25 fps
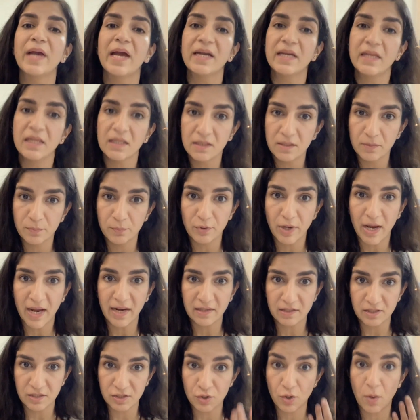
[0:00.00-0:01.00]
getting the
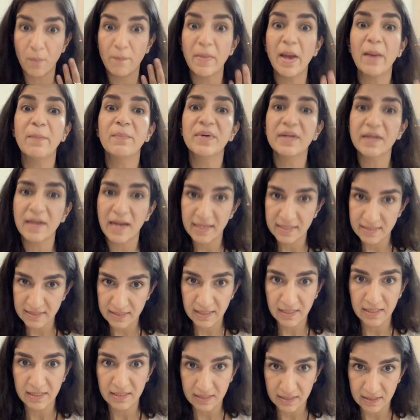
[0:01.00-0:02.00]
practice or
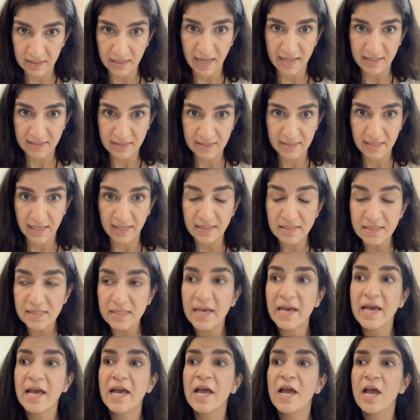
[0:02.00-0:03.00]
memorizing it in that sense,
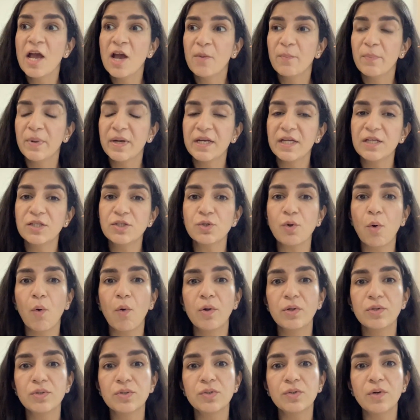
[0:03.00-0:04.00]
but it's
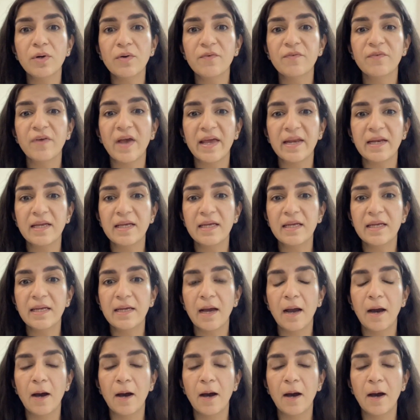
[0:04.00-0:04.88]
also a very